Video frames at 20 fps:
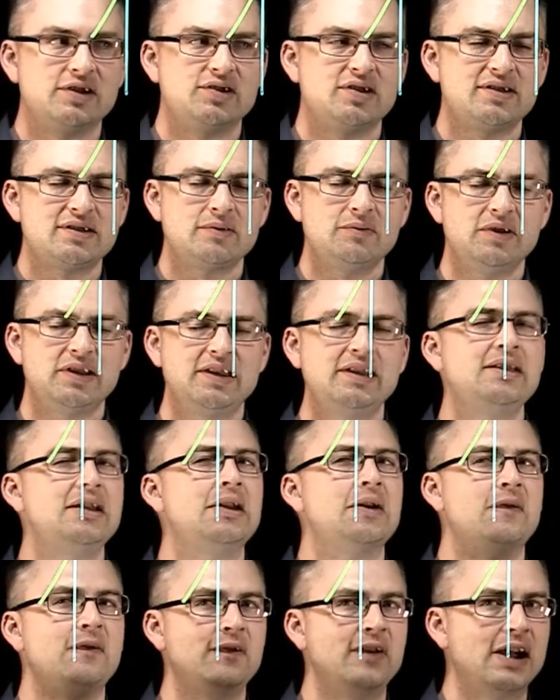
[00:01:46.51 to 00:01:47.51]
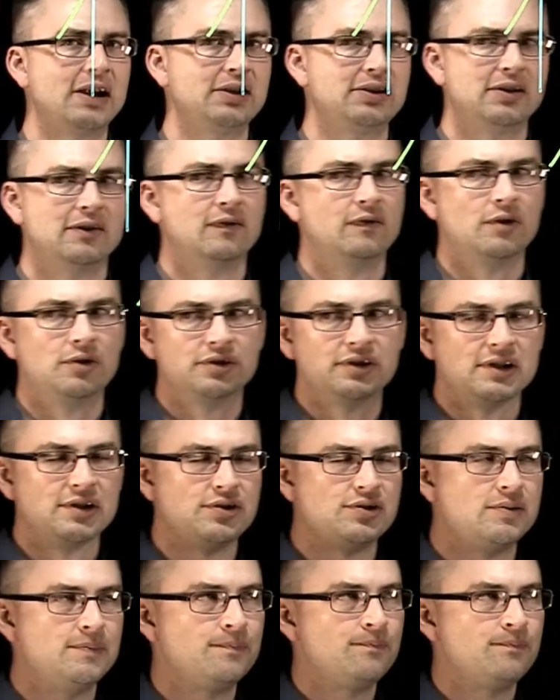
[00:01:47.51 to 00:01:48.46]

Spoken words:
It's really the effective voltage.